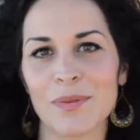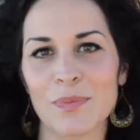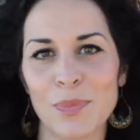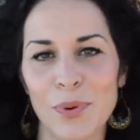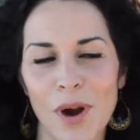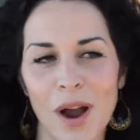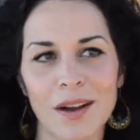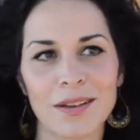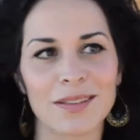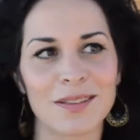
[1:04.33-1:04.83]

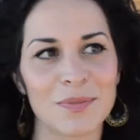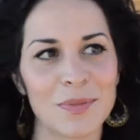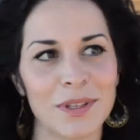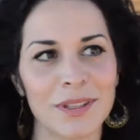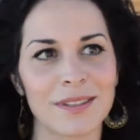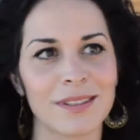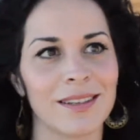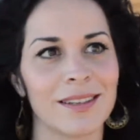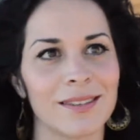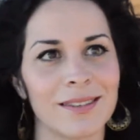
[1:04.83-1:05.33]

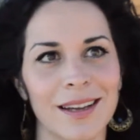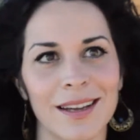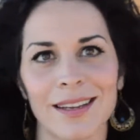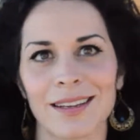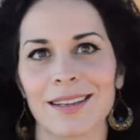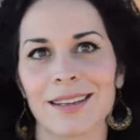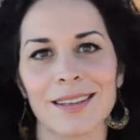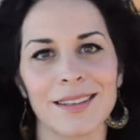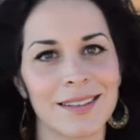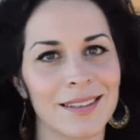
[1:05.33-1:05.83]
approximately
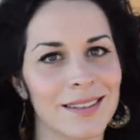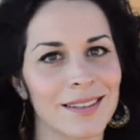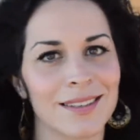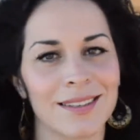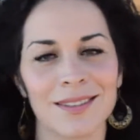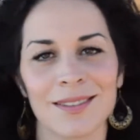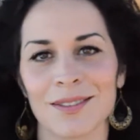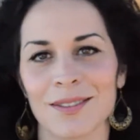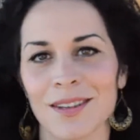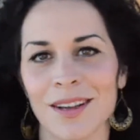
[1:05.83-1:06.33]
like
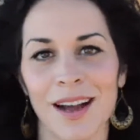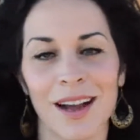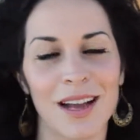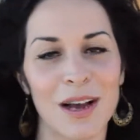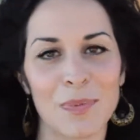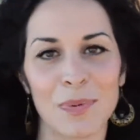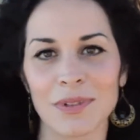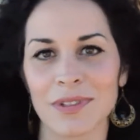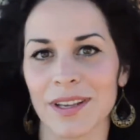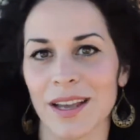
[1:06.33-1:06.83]
a
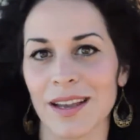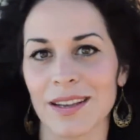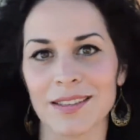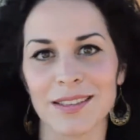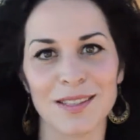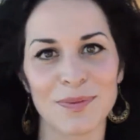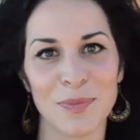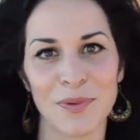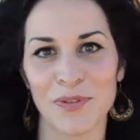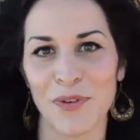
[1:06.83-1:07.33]
couple
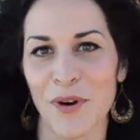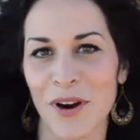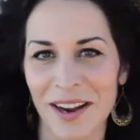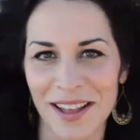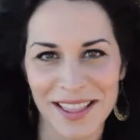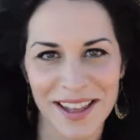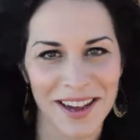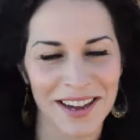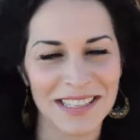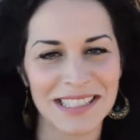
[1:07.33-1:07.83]
days before
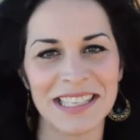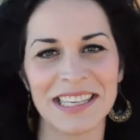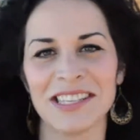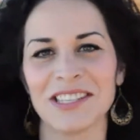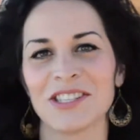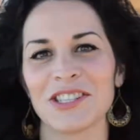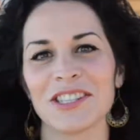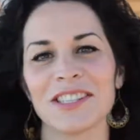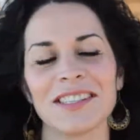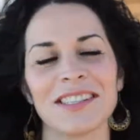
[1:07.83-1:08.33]
the
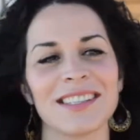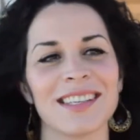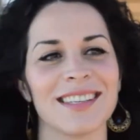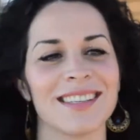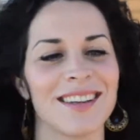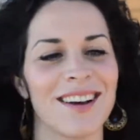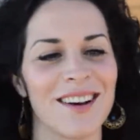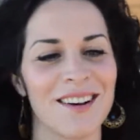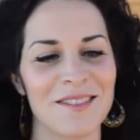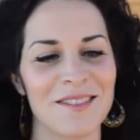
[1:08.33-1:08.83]
auditions, and